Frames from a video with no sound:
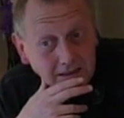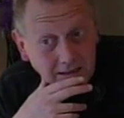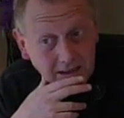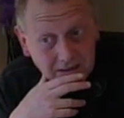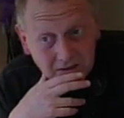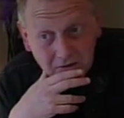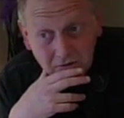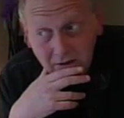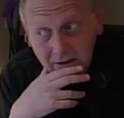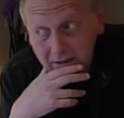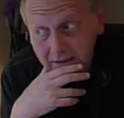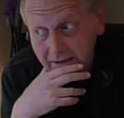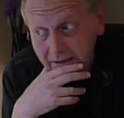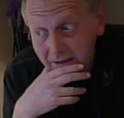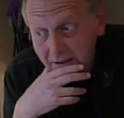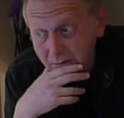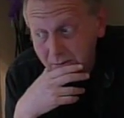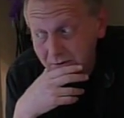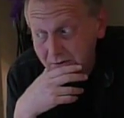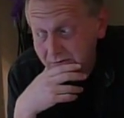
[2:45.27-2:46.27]
That's right.
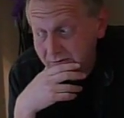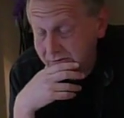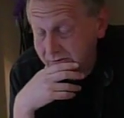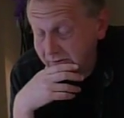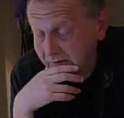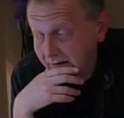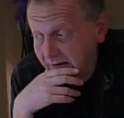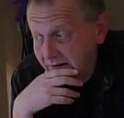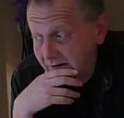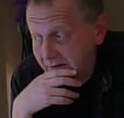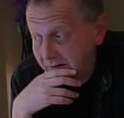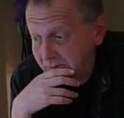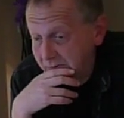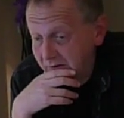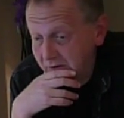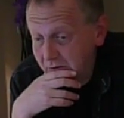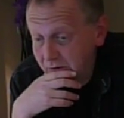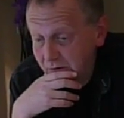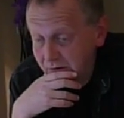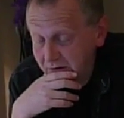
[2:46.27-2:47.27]
Yeah, we've
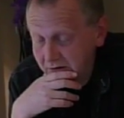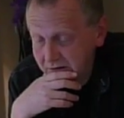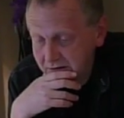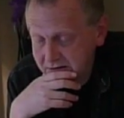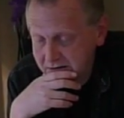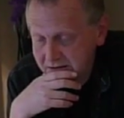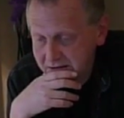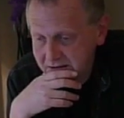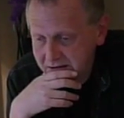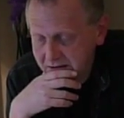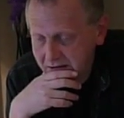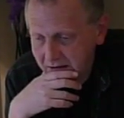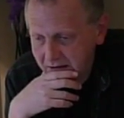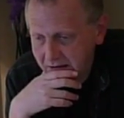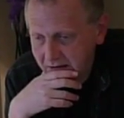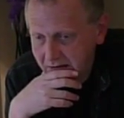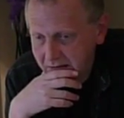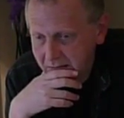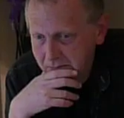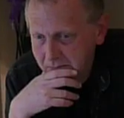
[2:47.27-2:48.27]
been looking at
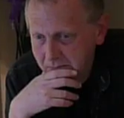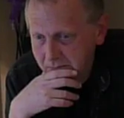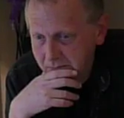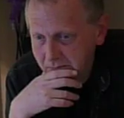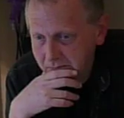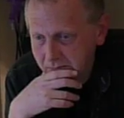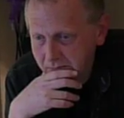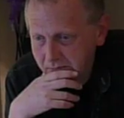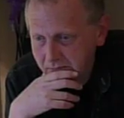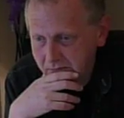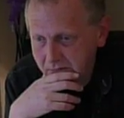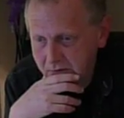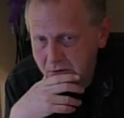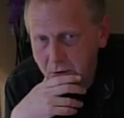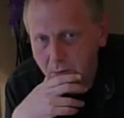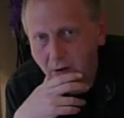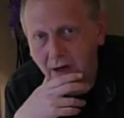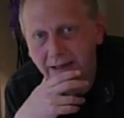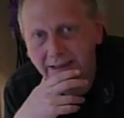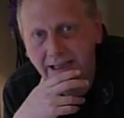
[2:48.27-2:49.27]

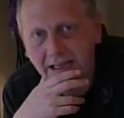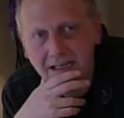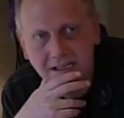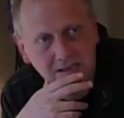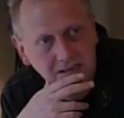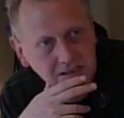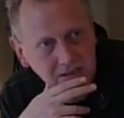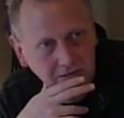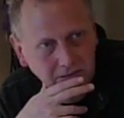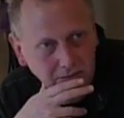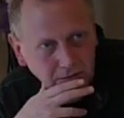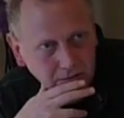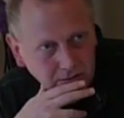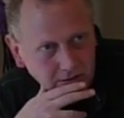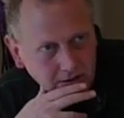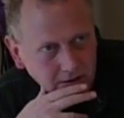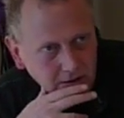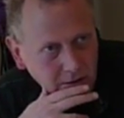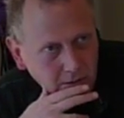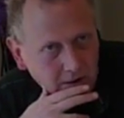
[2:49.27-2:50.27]
new identity for
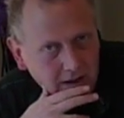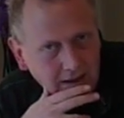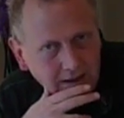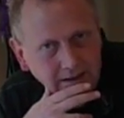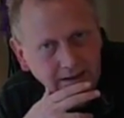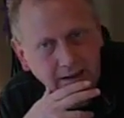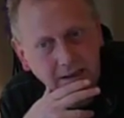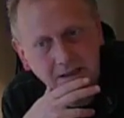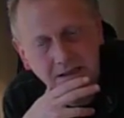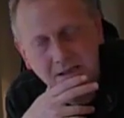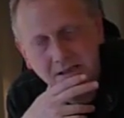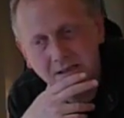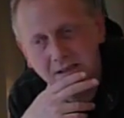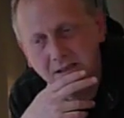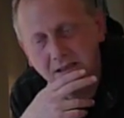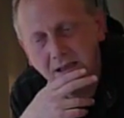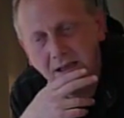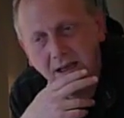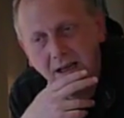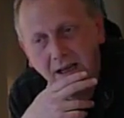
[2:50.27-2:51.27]
it, a new ident.
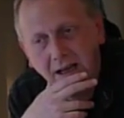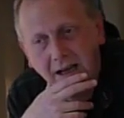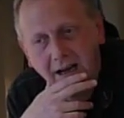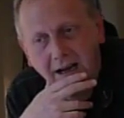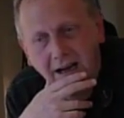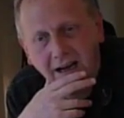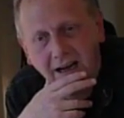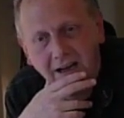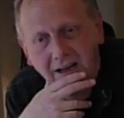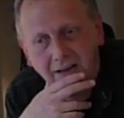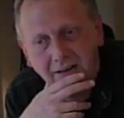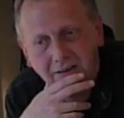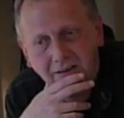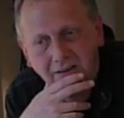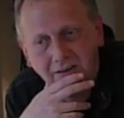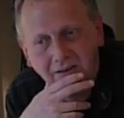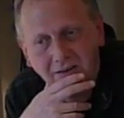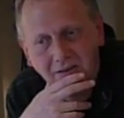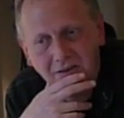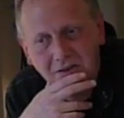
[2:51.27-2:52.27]

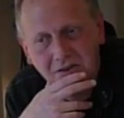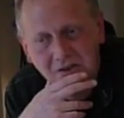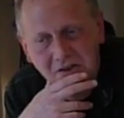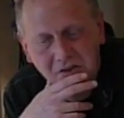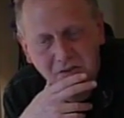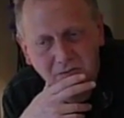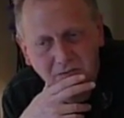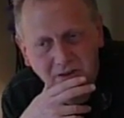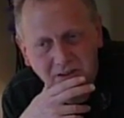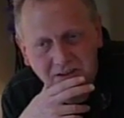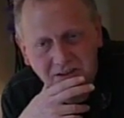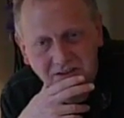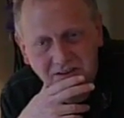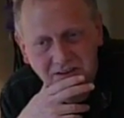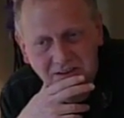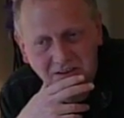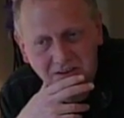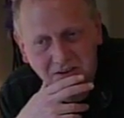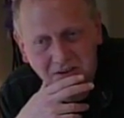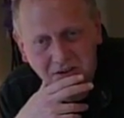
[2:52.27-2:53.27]
And just some recent
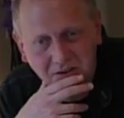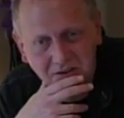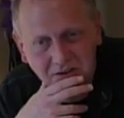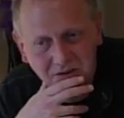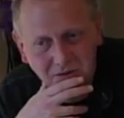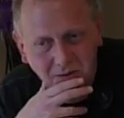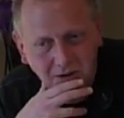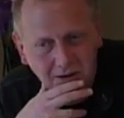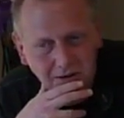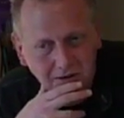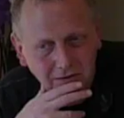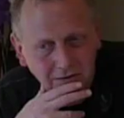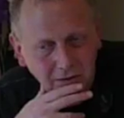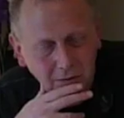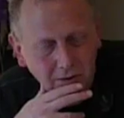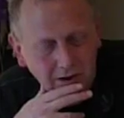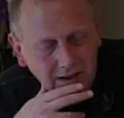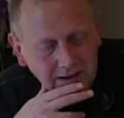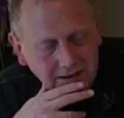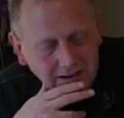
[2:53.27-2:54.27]
discussions as well, a
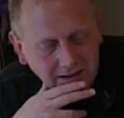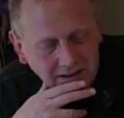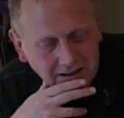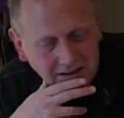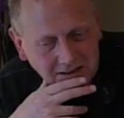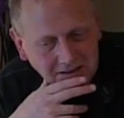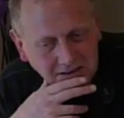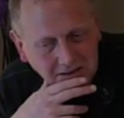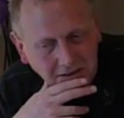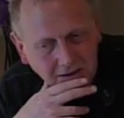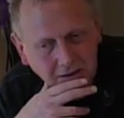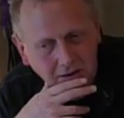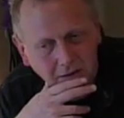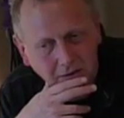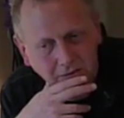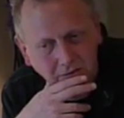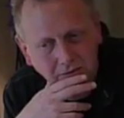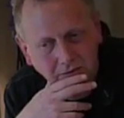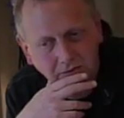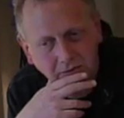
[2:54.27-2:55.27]
few ideas
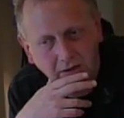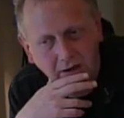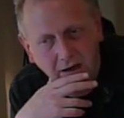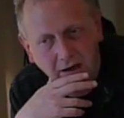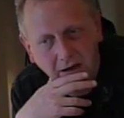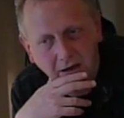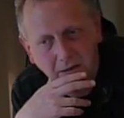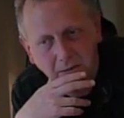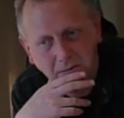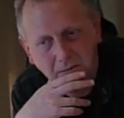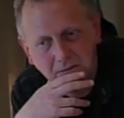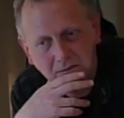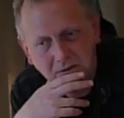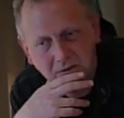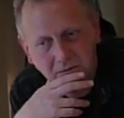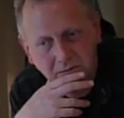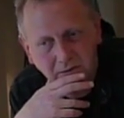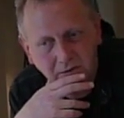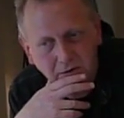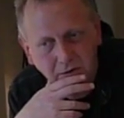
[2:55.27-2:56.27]
of
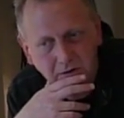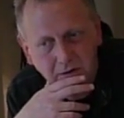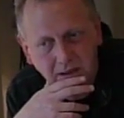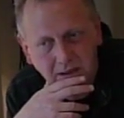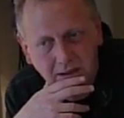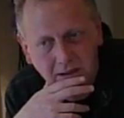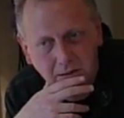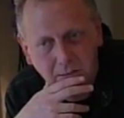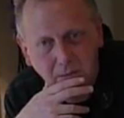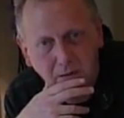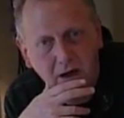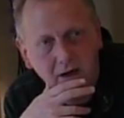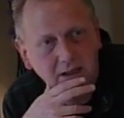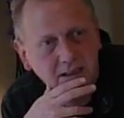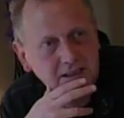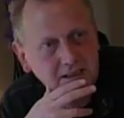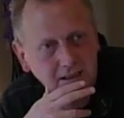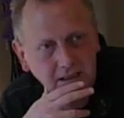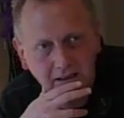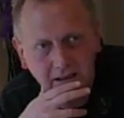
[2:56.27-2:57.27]
a few little
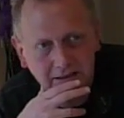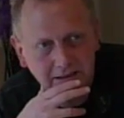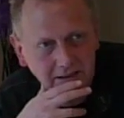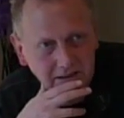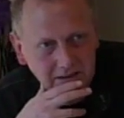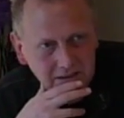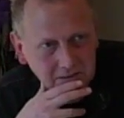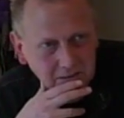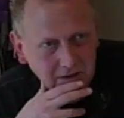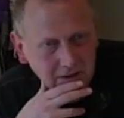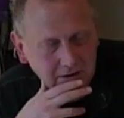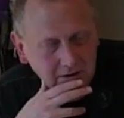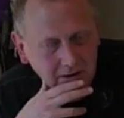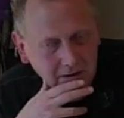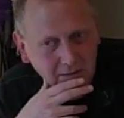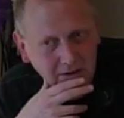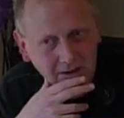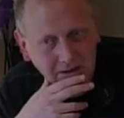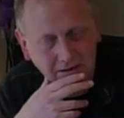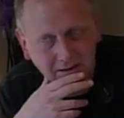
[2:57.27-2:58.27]
marketing ideas, bearing
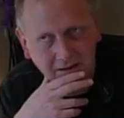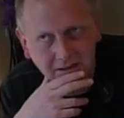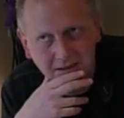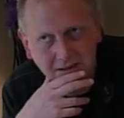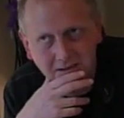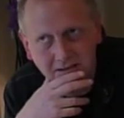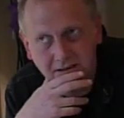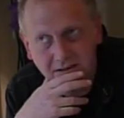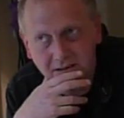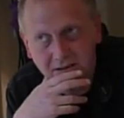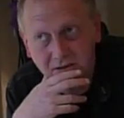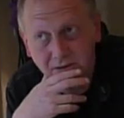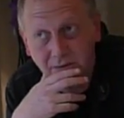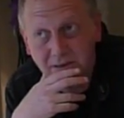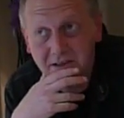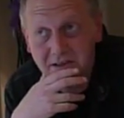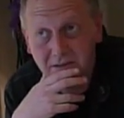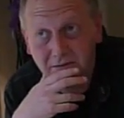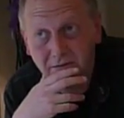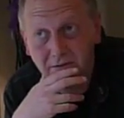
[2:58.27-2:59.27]
in mind that it's the
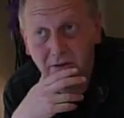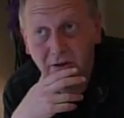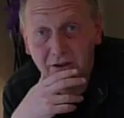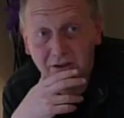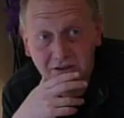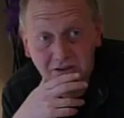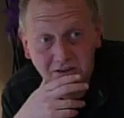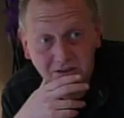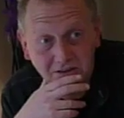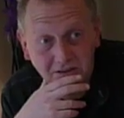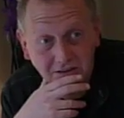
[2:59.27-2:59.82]
21st